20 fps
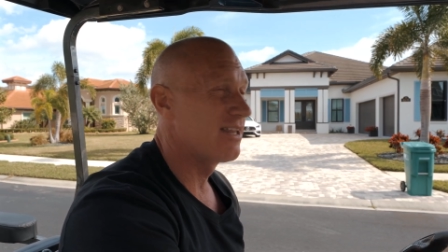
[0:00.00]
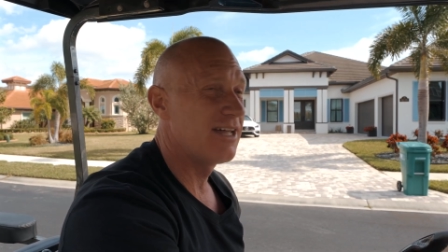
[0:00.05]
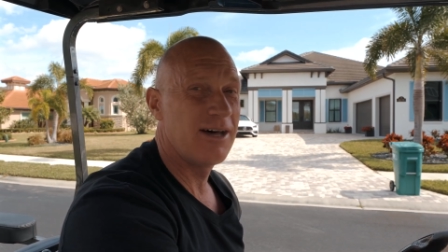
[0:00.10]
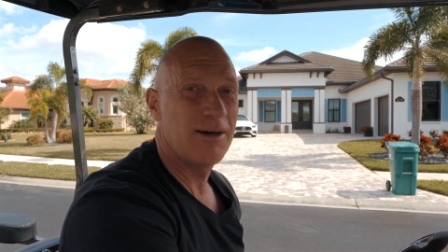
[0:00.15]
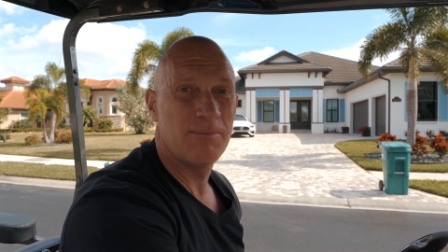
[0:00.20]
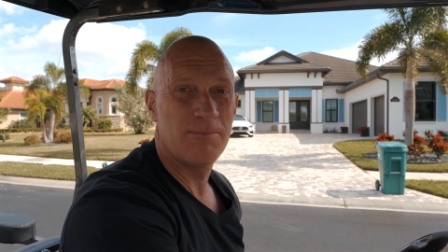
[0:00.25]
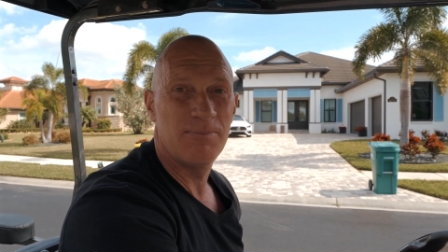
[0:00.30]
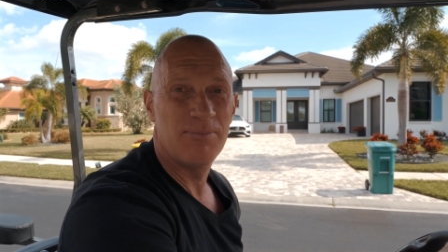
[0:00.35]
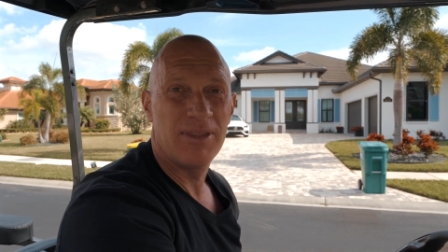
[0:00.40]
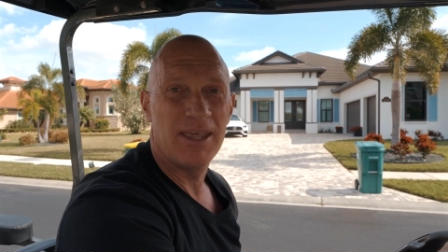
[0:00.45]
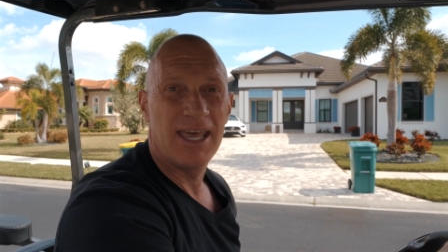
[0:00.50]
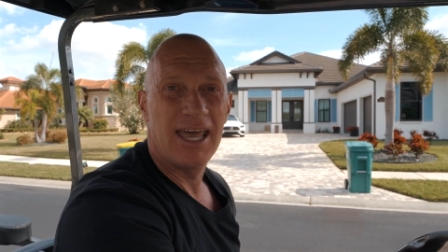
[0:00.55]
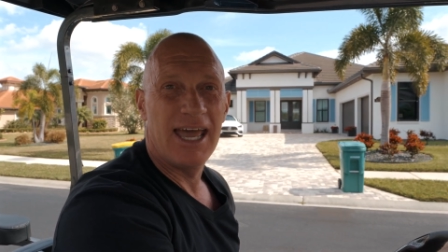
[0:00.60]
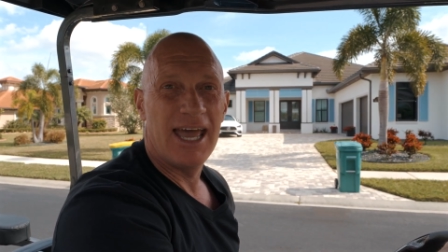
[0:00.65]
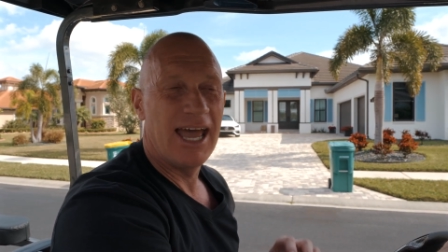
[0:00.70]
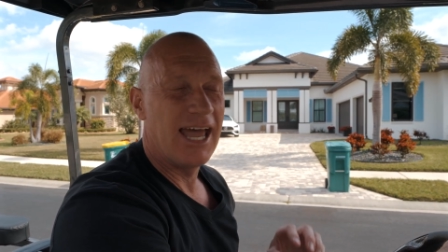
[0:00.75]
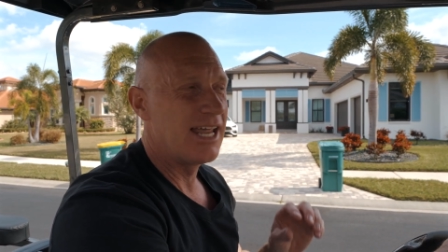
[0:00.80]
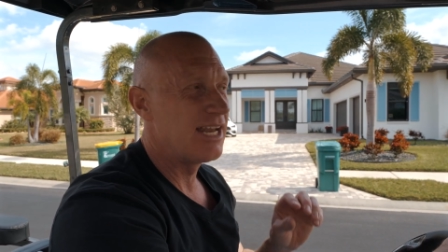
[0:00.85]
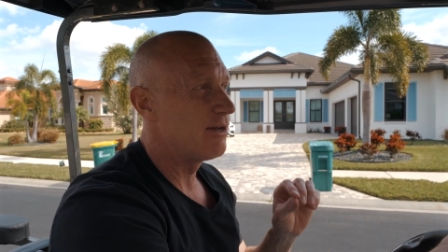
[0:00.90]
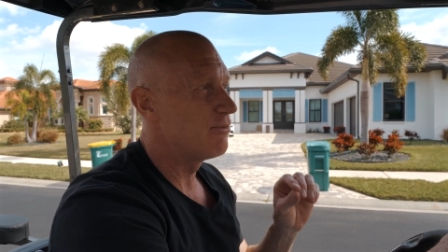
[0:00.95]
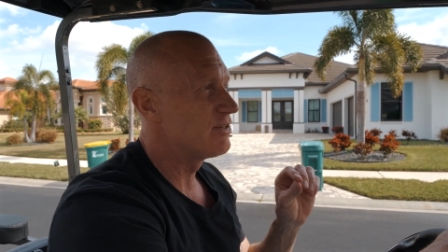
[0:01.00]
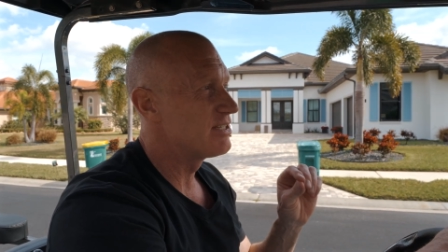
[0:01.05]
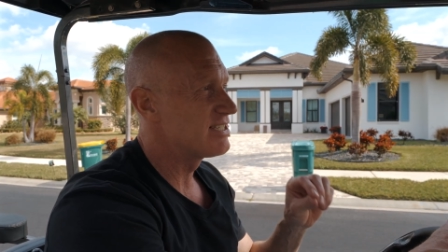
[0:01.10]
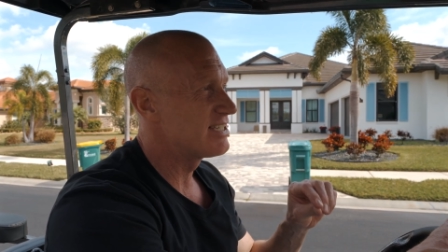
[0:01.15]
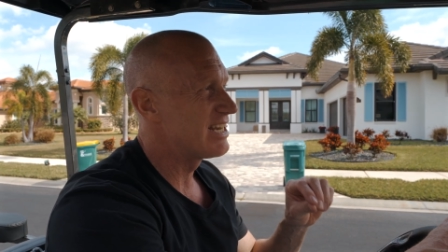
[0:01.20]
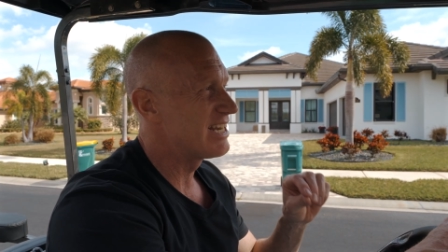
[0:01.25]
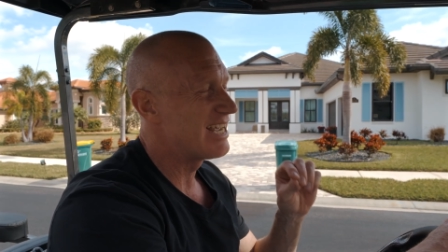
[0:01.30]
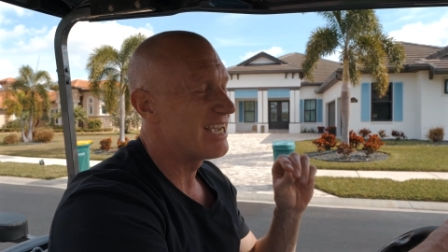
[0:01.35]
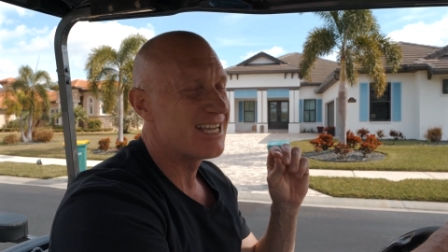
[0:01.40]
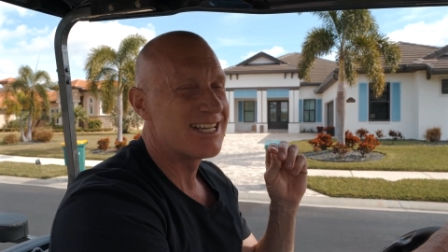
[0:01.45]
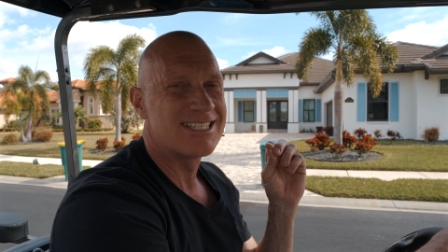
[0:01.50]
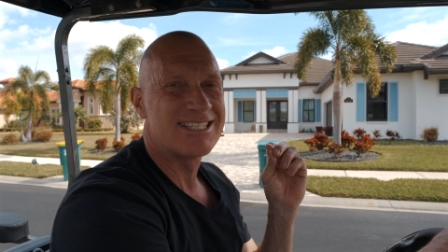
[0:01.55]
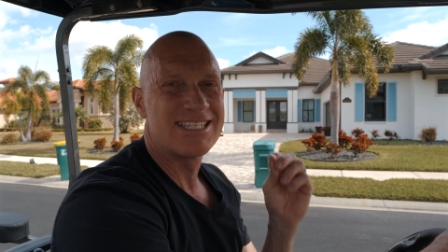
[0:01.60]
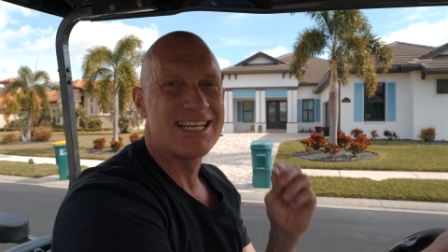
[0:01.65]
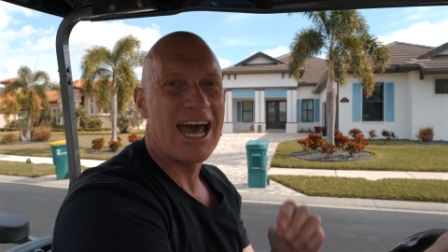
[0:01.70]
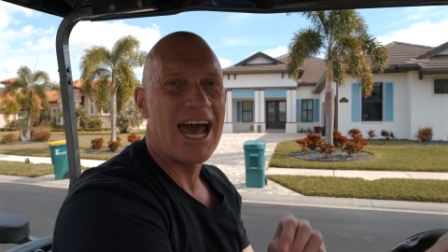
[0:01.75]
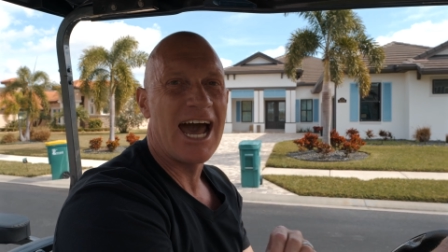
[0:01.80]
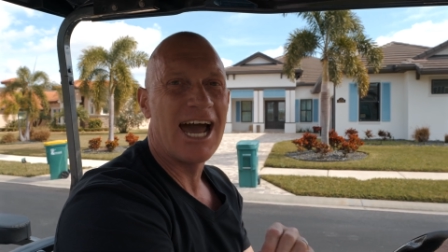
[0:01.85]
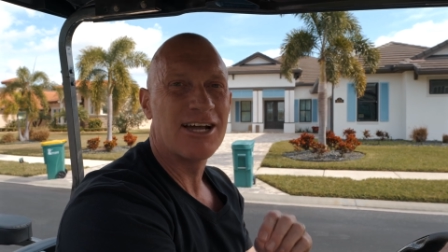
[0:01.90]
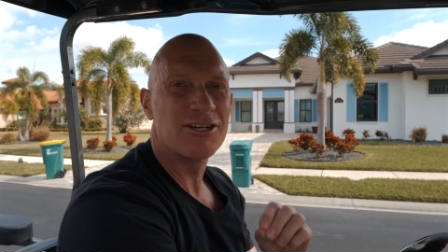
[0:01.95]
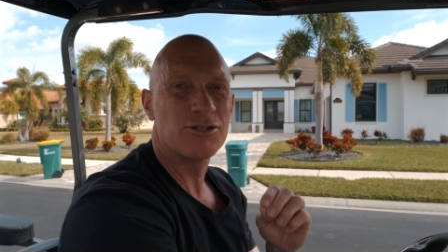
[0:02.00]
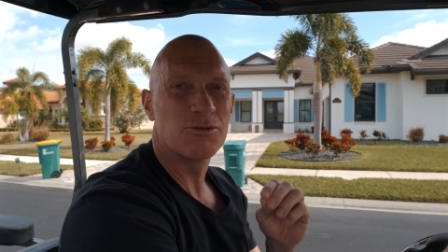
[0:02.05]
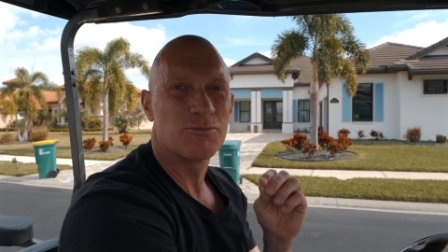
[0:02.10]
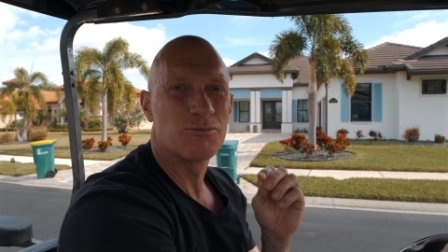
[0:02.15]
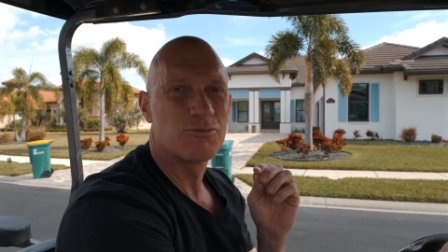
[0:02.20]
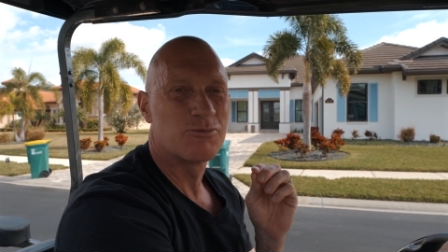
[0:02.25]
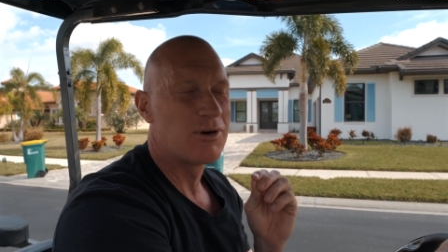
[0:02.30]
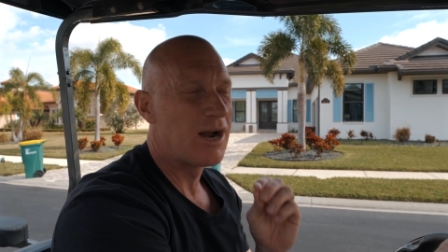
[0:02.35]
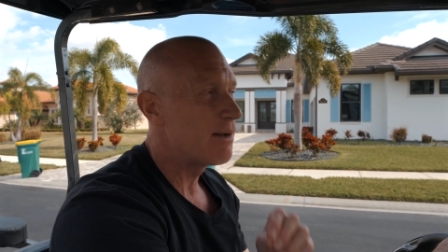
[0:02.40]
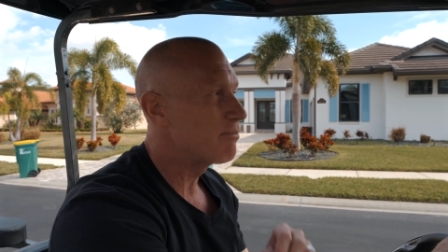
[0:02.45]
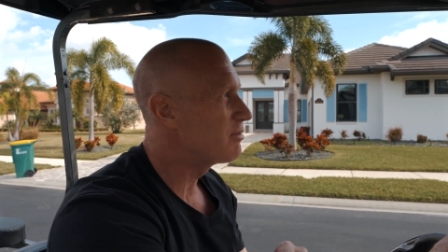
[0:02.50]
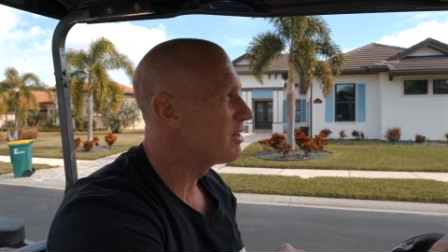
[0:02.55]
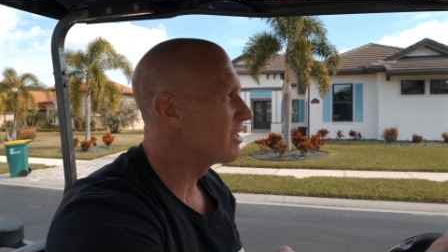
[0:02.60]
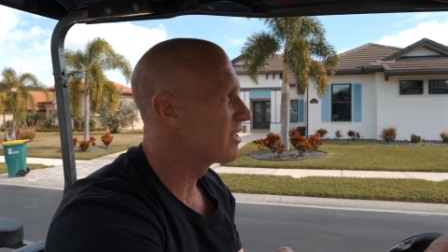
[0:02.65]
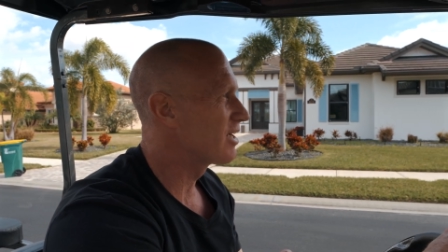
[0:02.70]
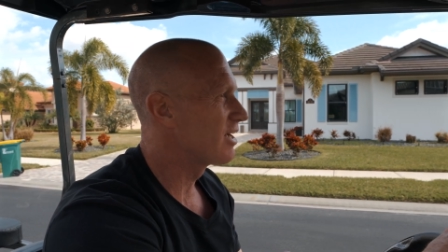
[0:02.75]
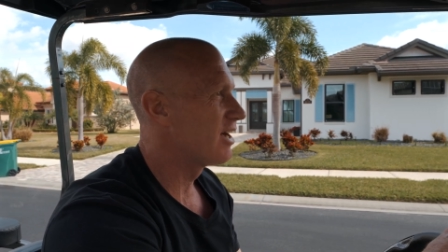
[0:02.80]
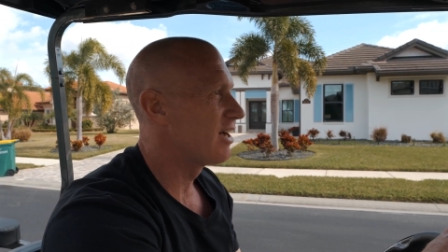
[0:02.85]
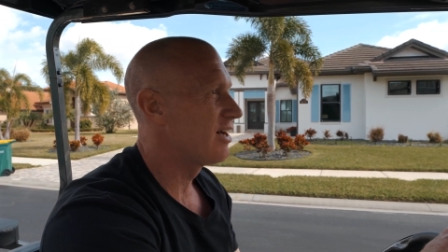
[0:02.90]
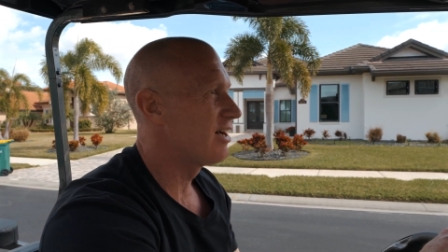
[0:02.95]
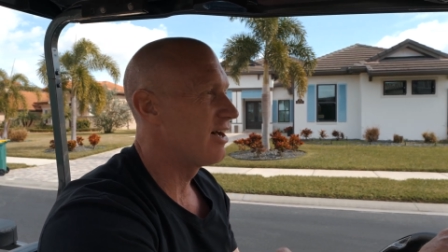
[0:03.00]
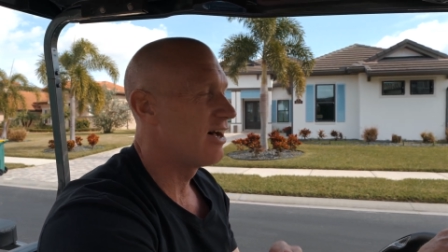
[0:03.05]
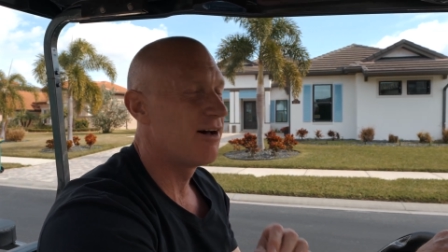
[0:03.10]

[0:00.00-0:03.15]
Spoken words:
them, and it was an exact replica